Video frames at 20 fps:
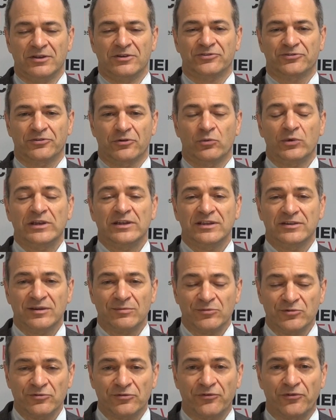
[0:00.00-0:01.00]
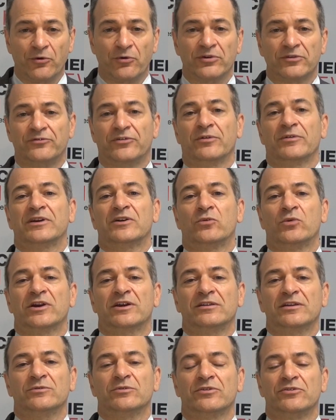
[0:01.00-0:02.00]
So we need to move forward very
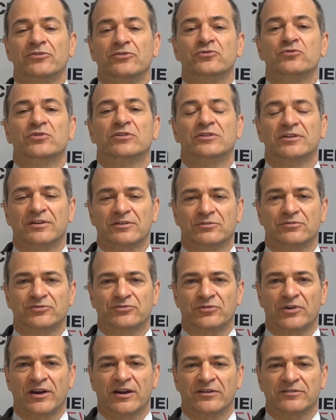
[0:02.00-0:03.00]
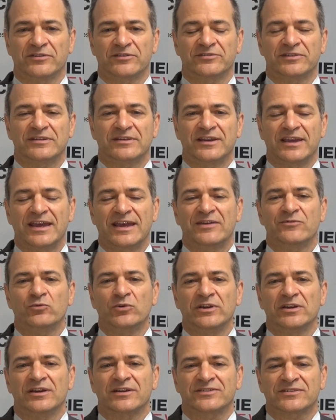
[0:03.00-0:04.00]
quickly with new clinical trials to see, can
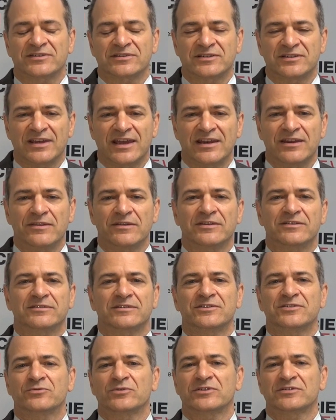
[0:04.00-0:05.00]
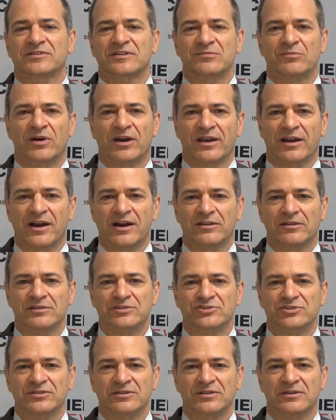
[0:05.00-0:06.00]
we extend this interesting
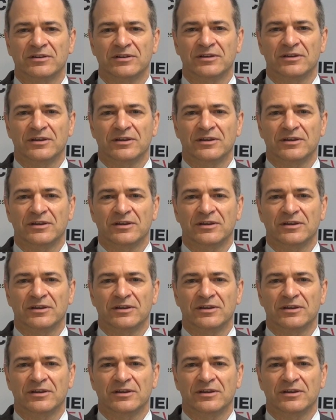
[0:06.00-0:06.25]
biology